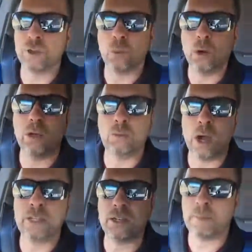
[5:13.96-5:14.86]
world
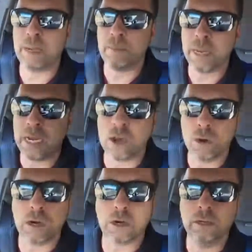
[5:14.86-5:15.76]
wants you to be
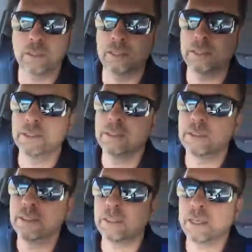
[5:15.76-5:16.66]
mediocre.
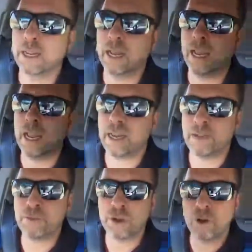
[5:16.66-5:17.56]
And
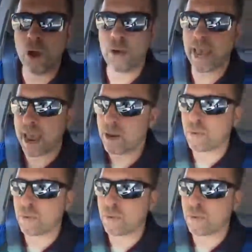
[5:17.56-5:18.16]
if you're okay